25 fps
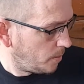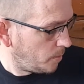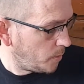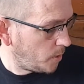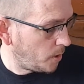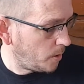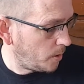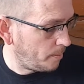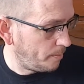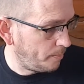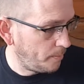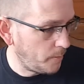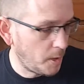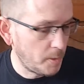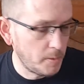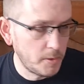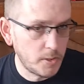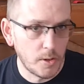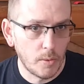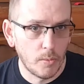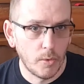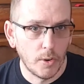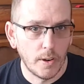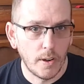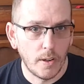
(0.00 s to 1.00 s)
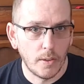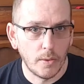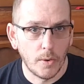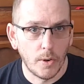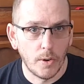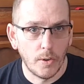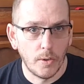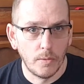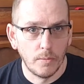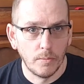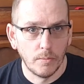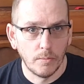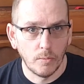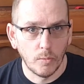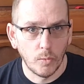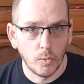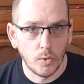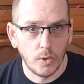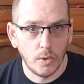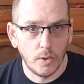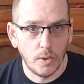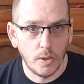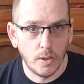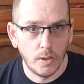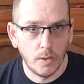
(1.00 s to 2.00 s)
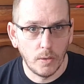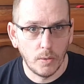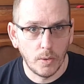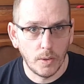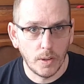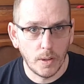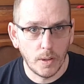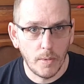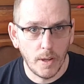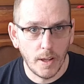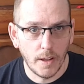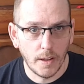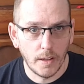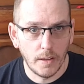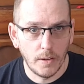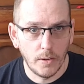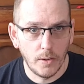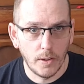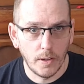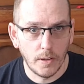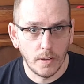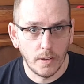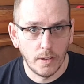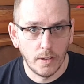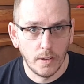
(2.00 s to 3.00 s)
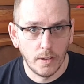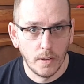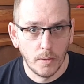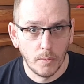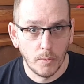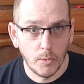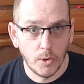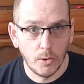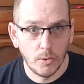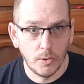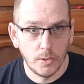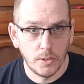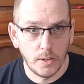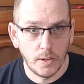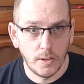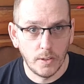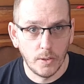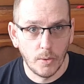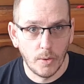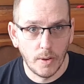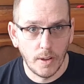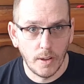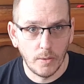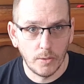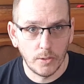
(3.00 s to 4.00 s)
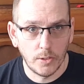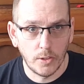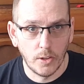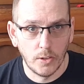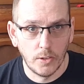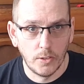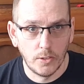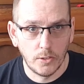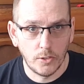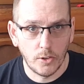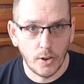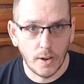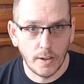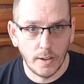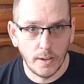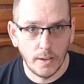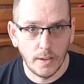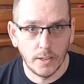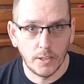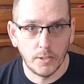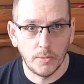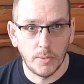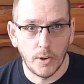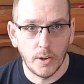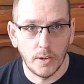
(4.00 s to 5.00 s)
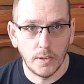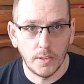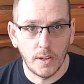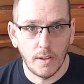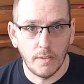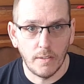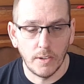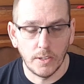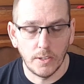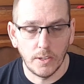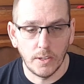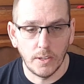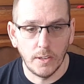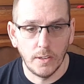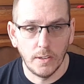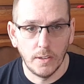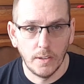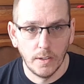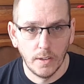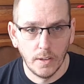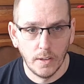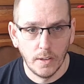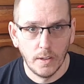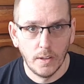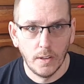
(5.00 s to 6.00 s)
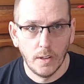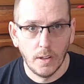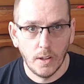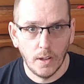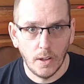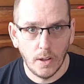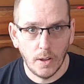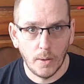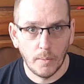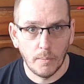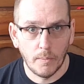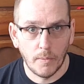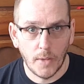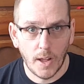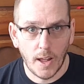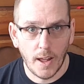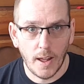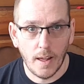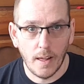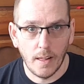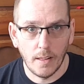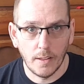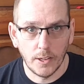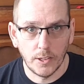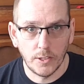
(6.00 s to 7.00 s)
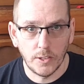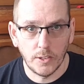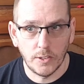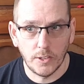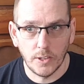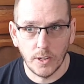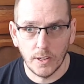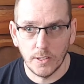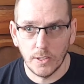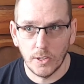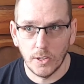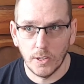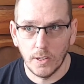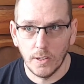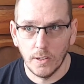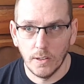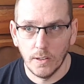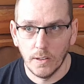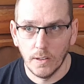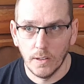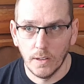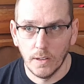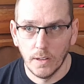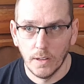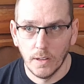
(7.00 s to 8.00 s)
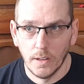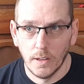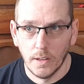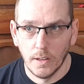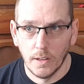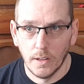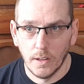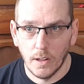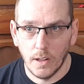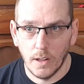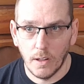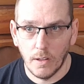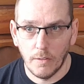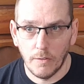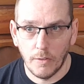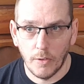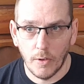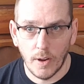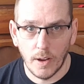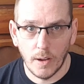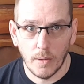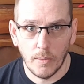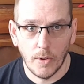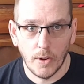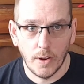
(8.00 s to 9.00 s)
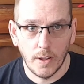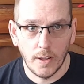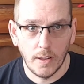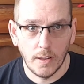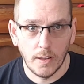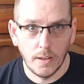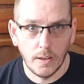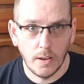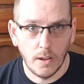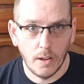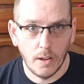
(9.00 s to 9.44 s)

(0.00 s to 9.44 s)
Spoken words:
But maybe somewhere down the road we'll get back into it. But it was, either way, it was a good training experience. Obviously, I highly suggest it for anybody.